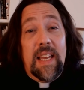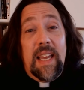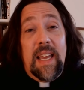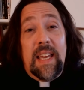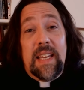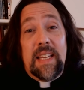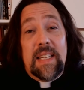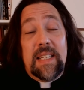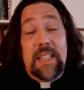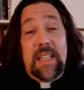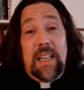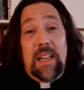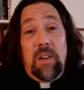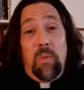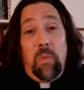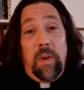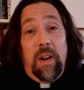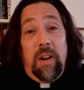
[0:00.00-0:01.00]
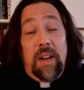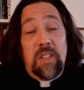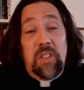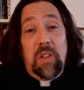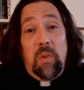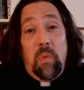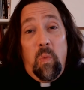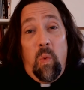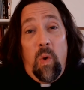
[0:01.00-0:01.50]
and we are
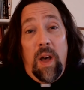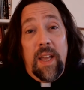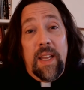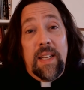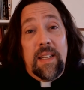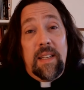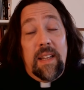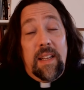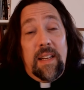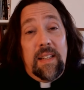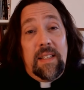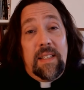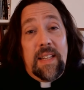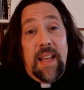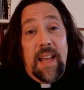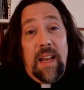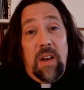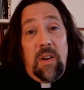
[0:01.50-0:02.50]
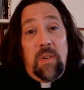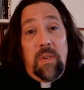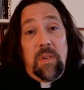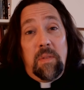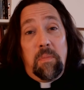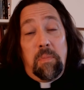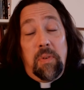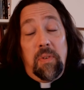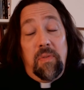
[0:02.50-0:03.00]
actually winding
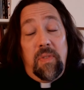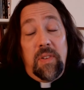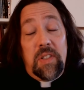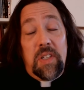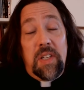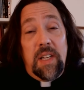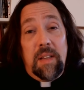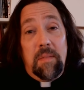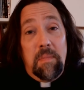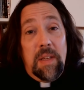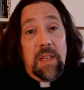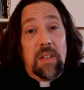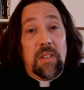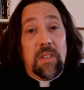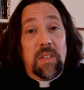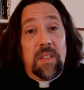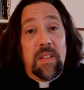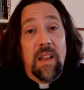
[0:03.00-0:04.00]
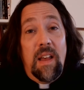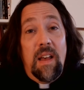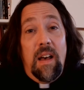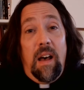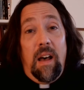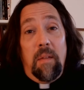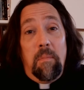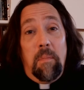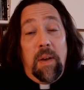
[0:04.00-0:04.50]
down provisioning meals
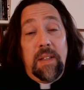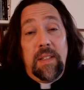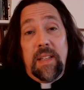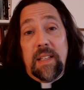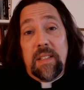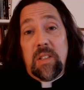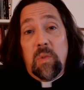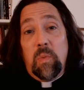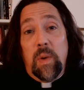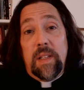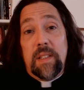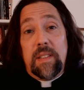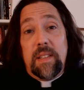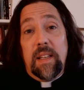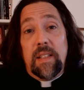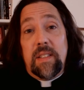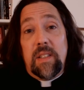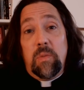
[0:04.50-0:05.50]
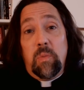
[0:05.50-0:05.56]
on Mondays and Wednesdays,